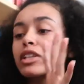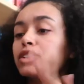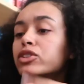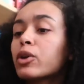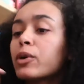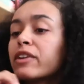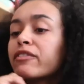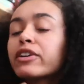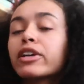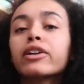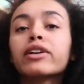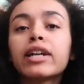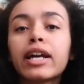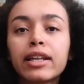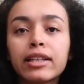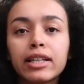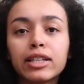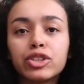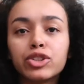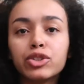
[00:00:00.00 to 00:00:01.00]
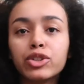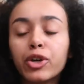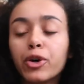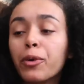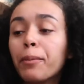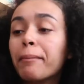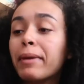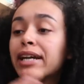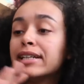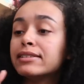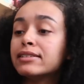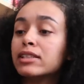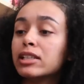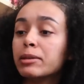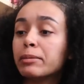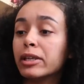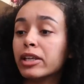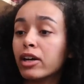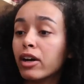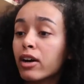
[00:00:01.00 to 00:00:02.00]
So I figured I'd let you know my
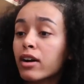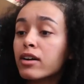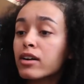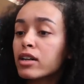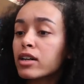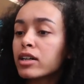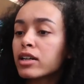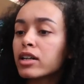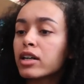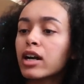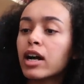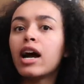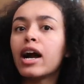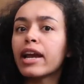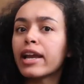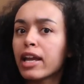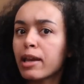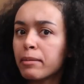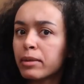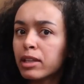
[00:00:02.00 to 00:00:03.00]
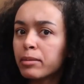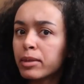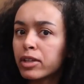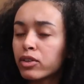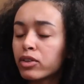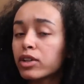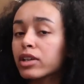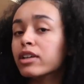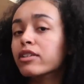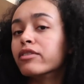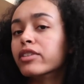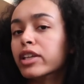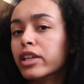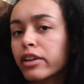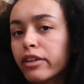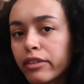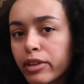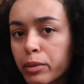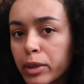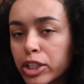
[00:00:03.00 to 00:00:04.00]
TBR. I am in the middle of The
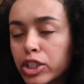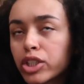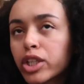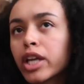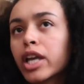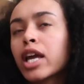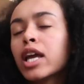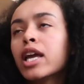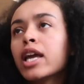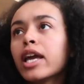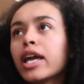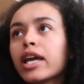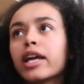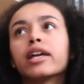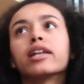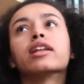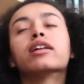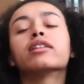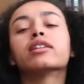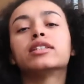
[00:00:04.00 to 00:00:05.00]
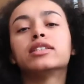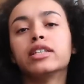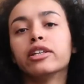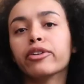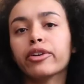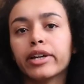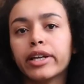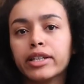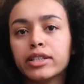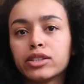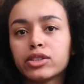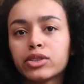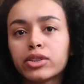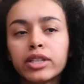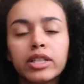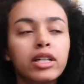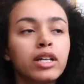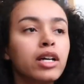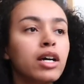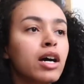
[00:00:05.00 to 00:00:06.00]
Year of the Witching and The Secret
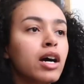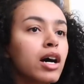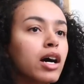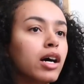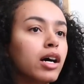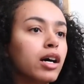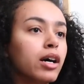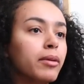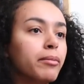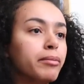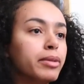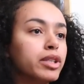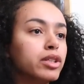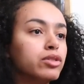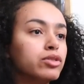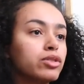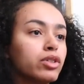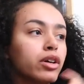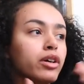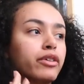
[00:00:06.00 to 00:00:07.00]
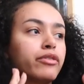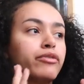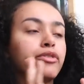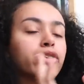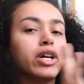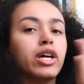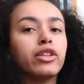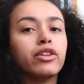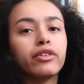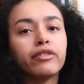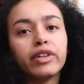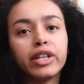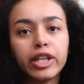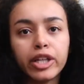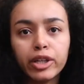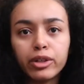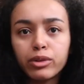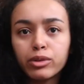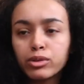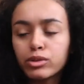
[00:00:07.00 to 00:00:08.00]
History, but those are for other
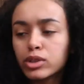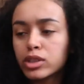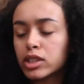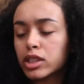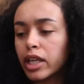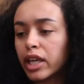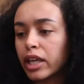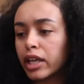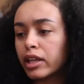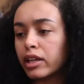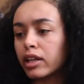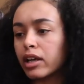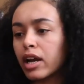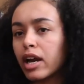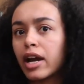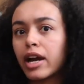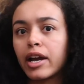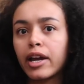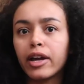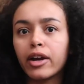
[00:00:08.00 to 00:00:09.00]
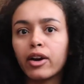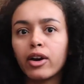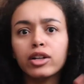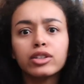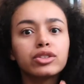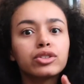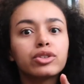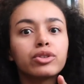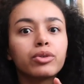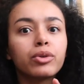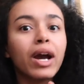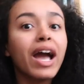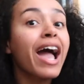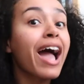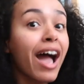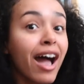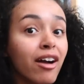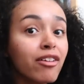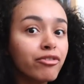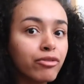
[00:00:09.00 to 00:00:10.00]
videos. And I also
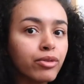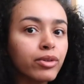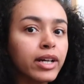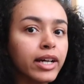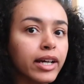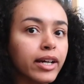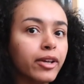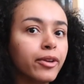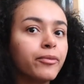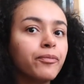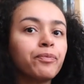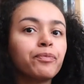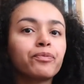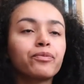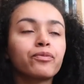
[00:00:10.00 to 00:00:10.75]
have read